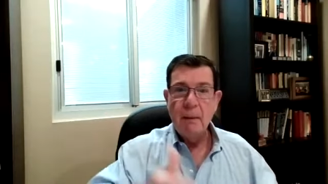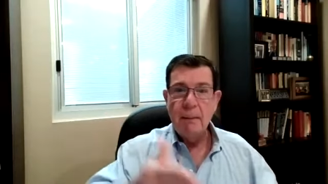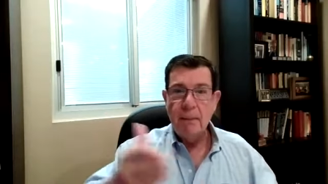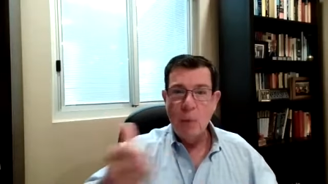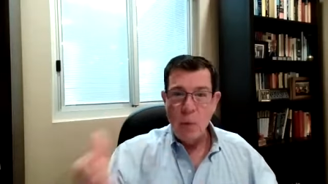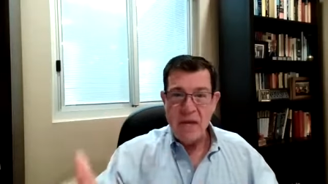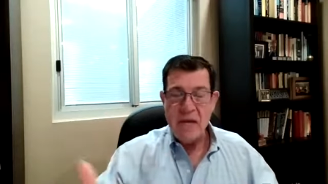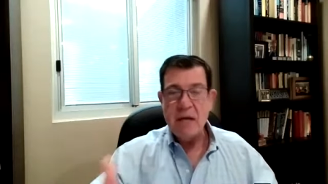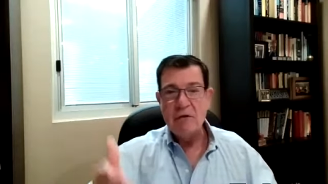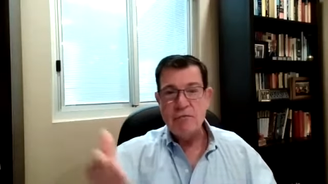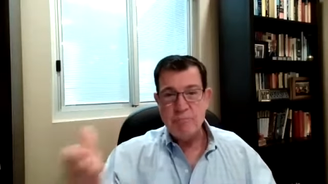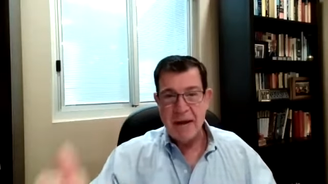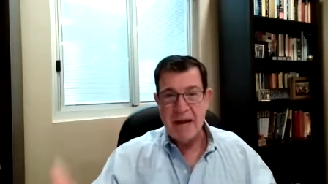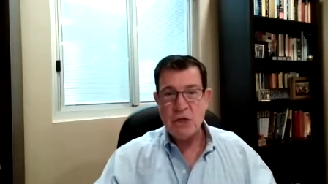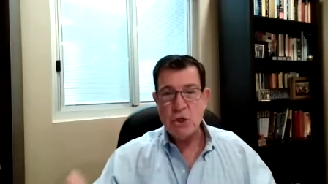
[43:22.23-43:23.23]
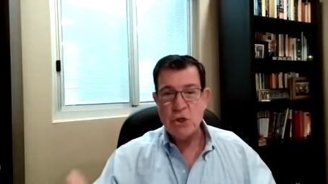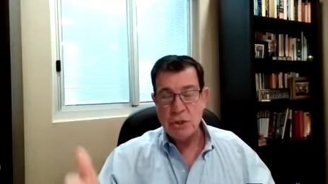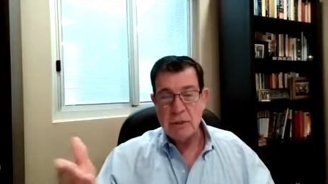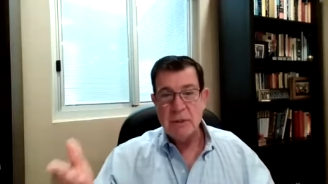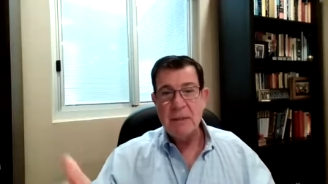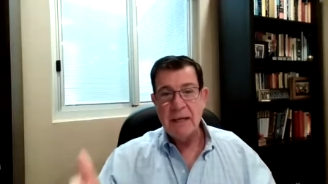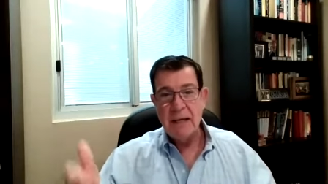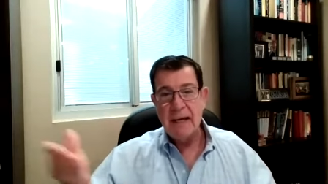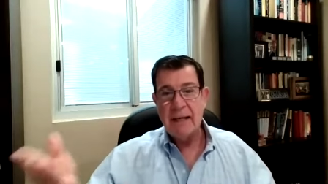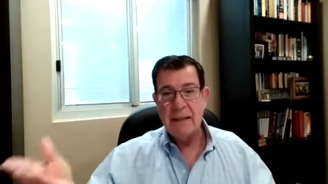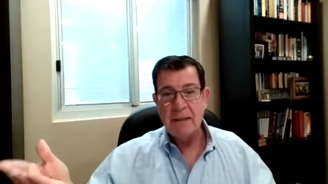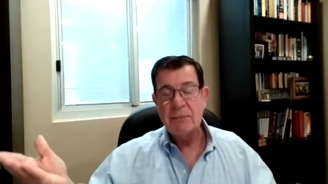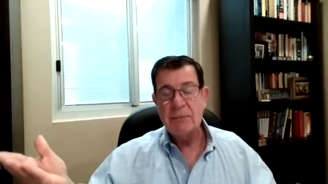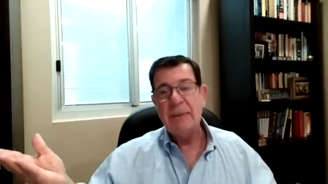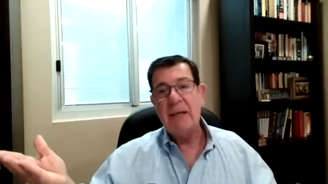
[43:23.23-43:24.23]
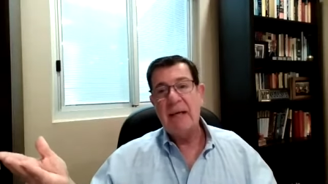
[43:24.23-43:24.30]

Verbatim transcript: week of passion and, re,